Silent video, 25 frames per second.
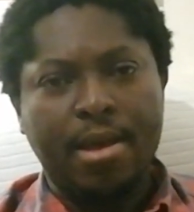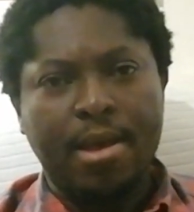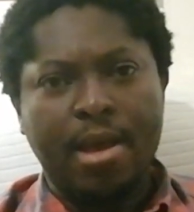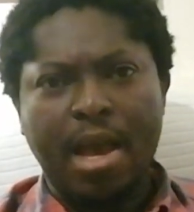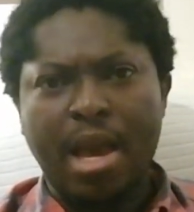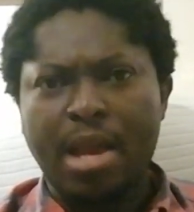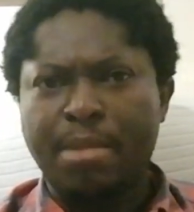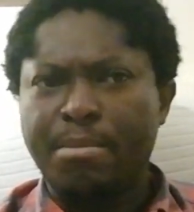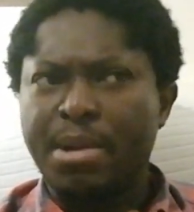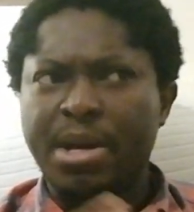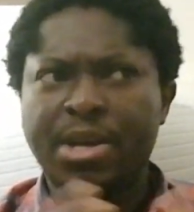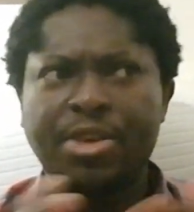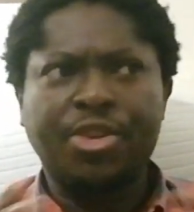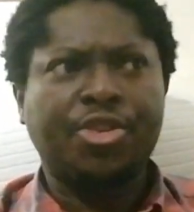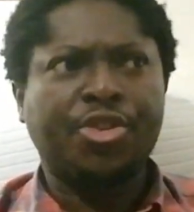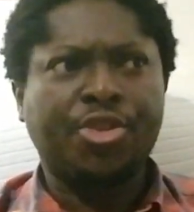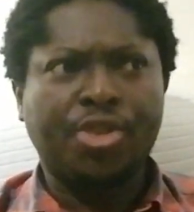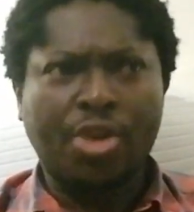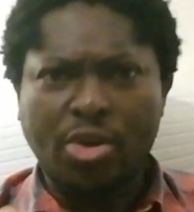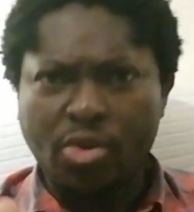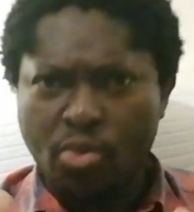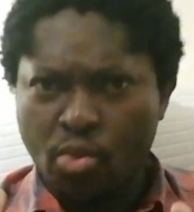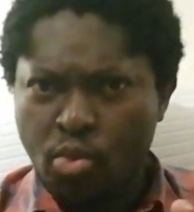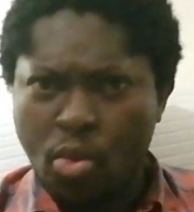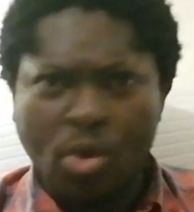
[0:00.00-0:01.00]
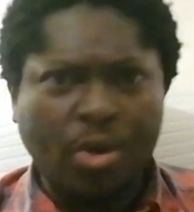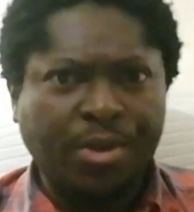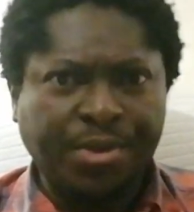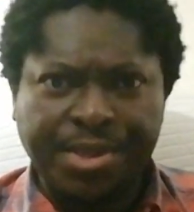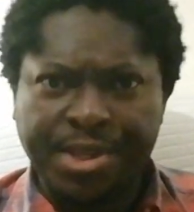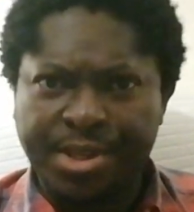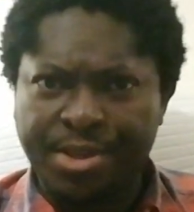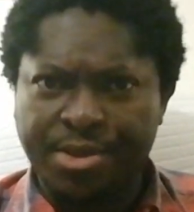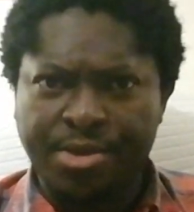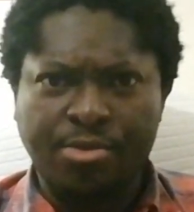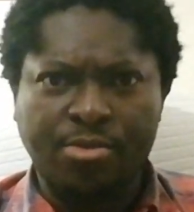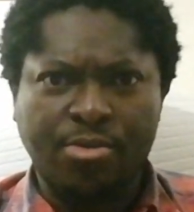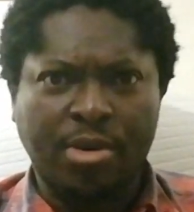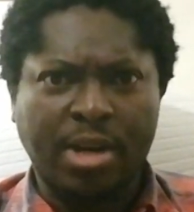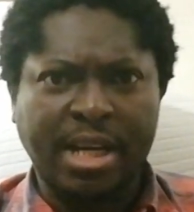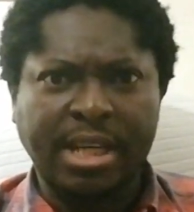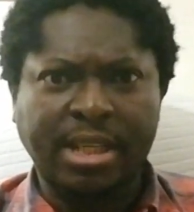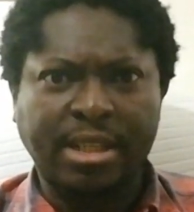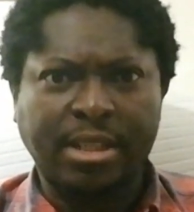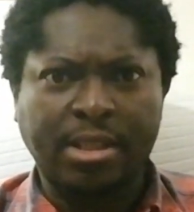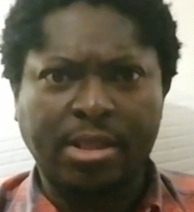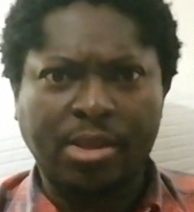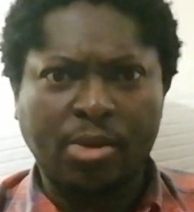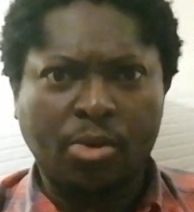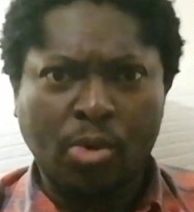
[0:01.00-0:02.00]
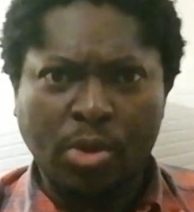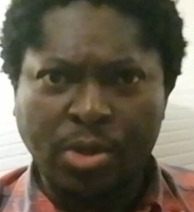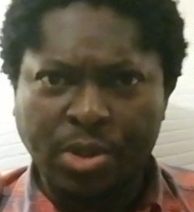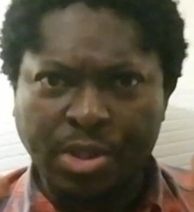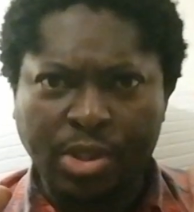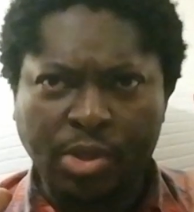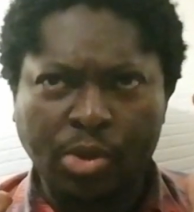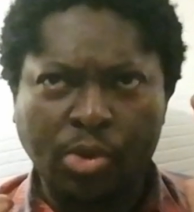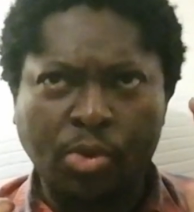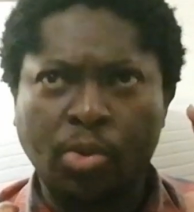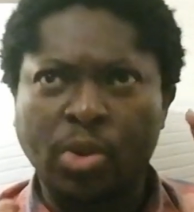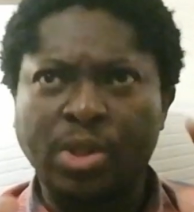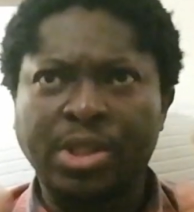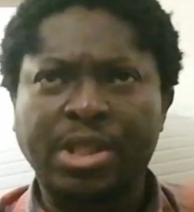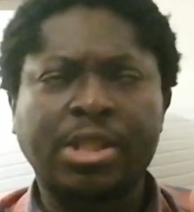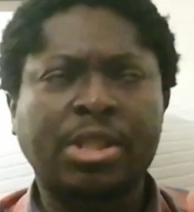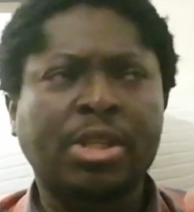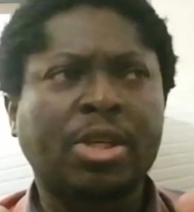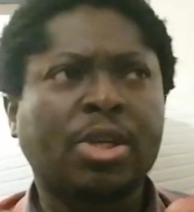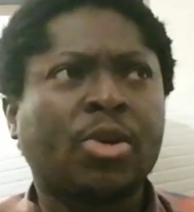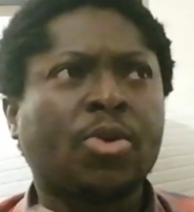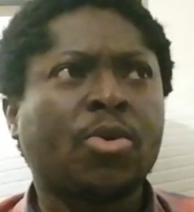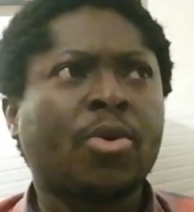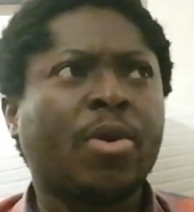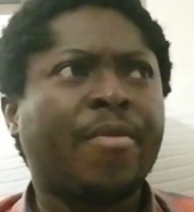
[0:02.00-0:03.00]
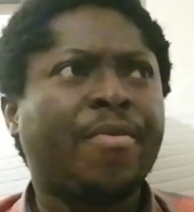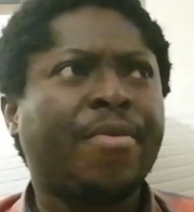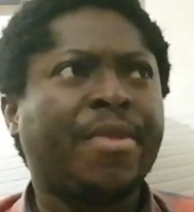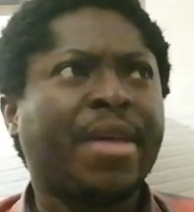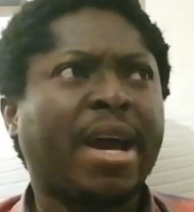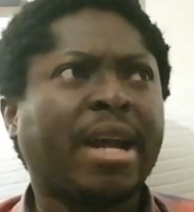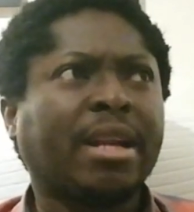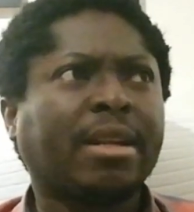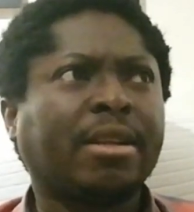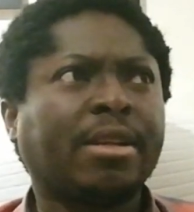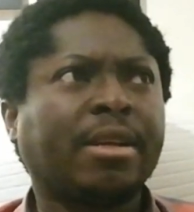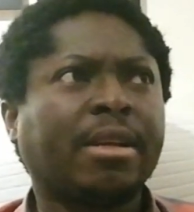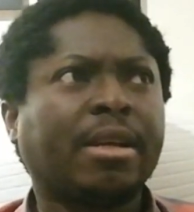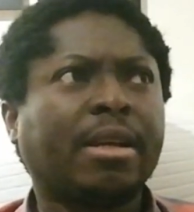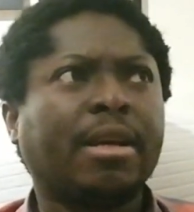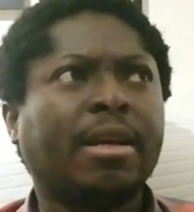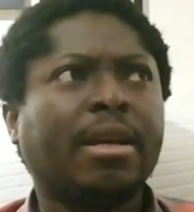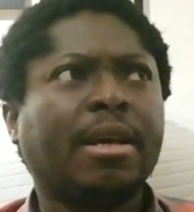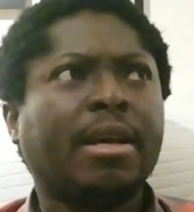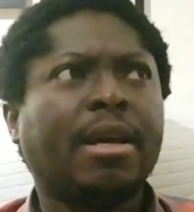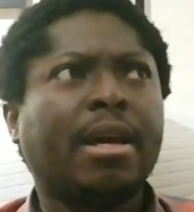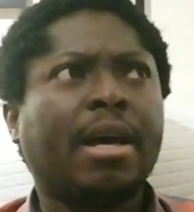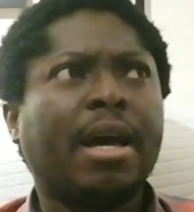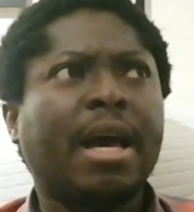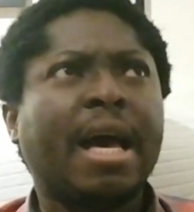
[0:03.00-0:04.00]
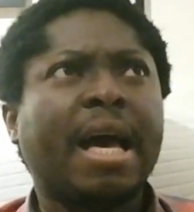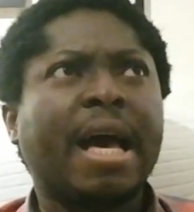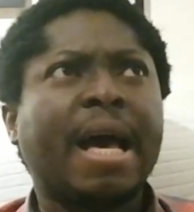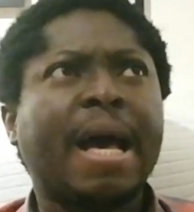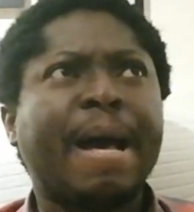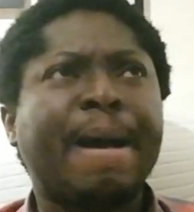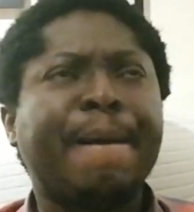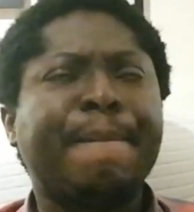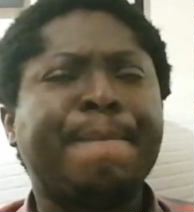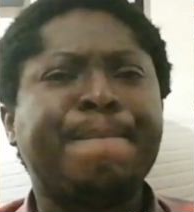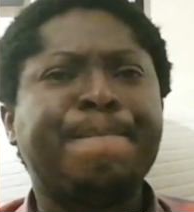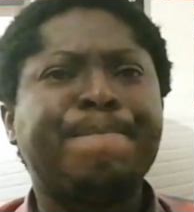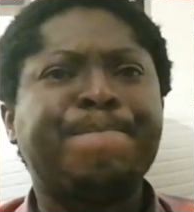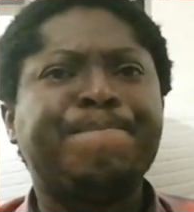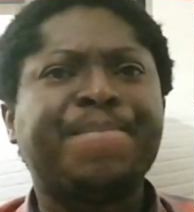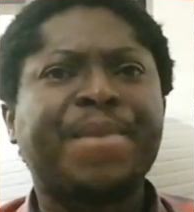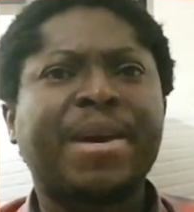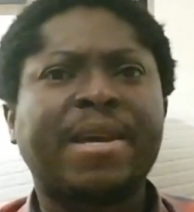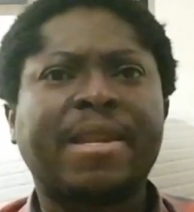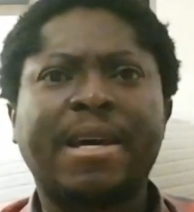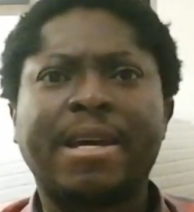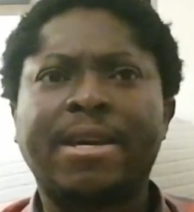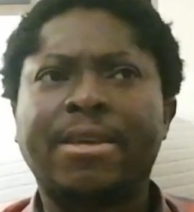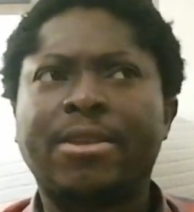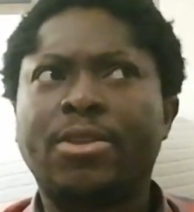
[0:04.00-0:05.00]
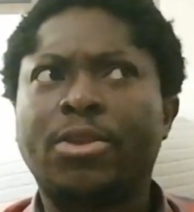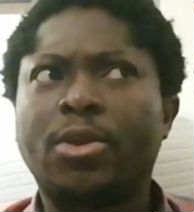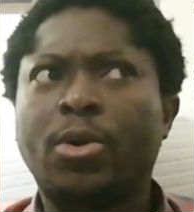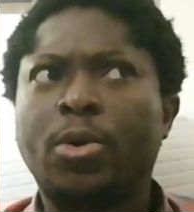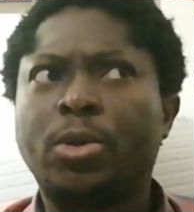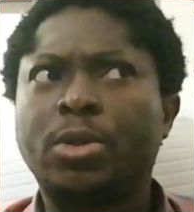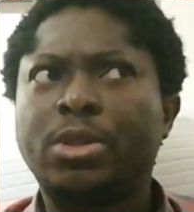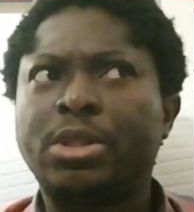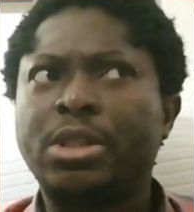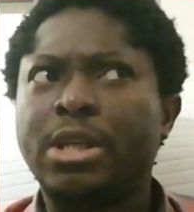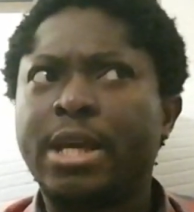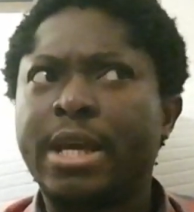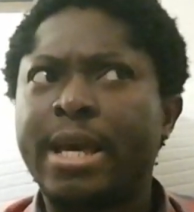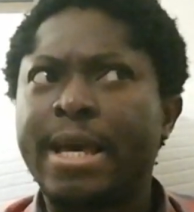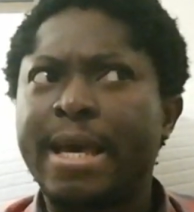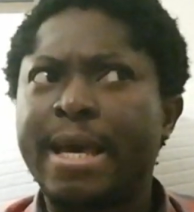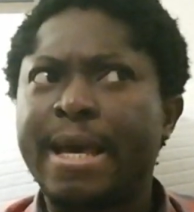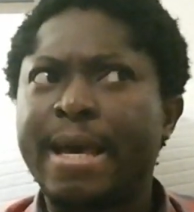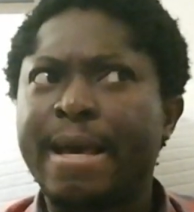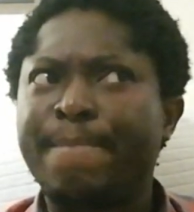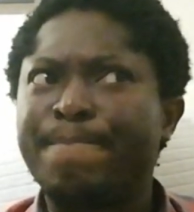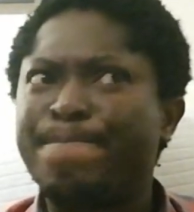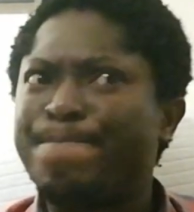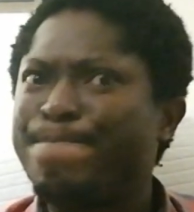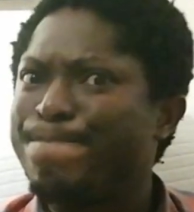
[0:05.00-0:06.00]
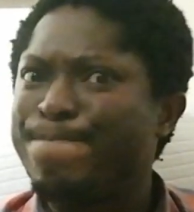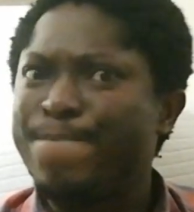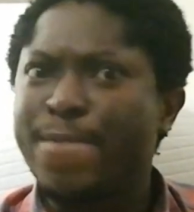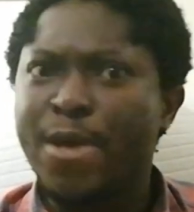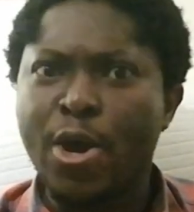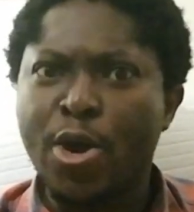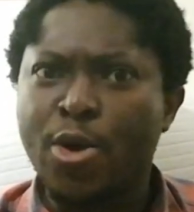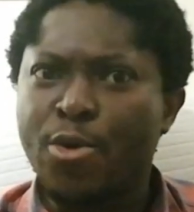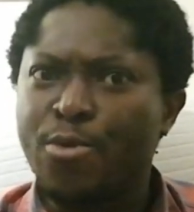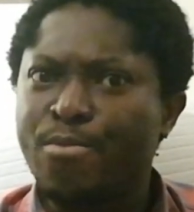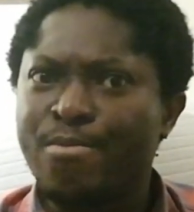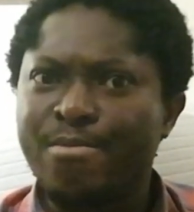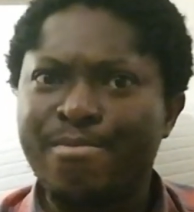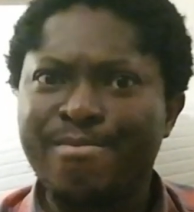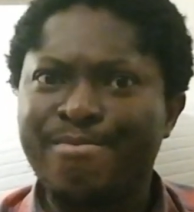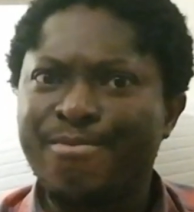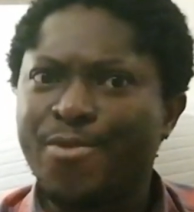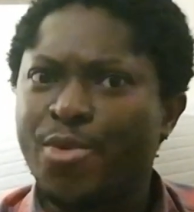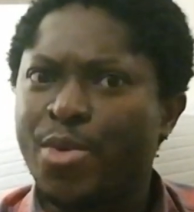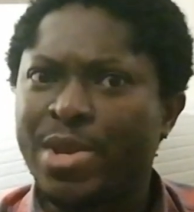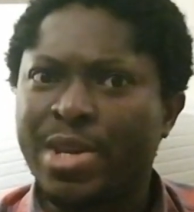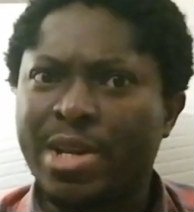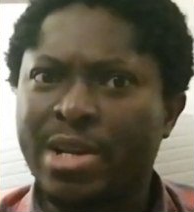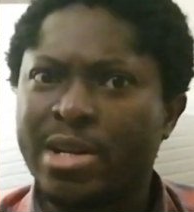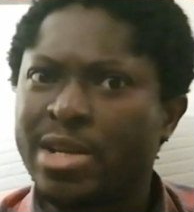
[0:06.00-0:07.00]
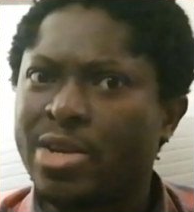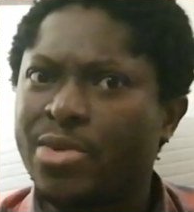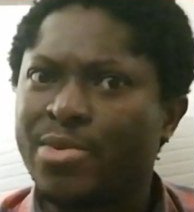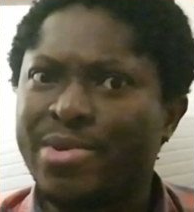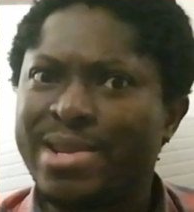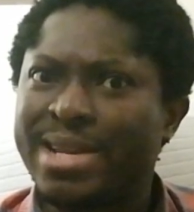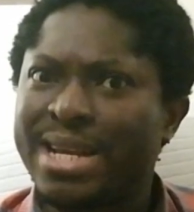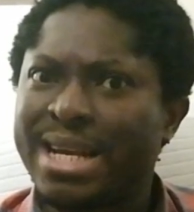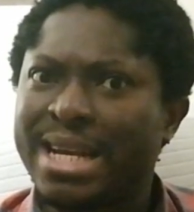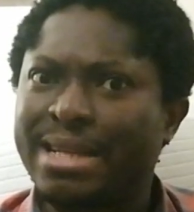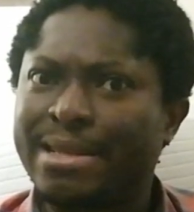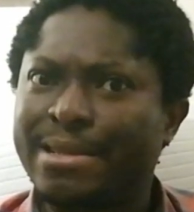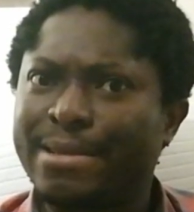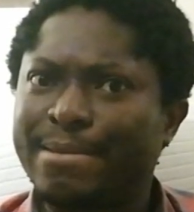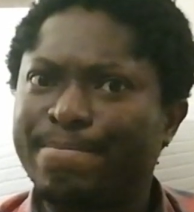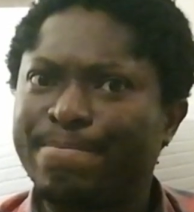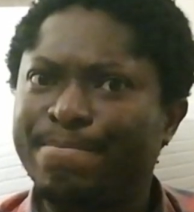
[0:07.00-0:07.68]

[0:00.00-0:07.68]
And my son wanted to ride. He wanted to go on that. And I thought, no, we're not doing that.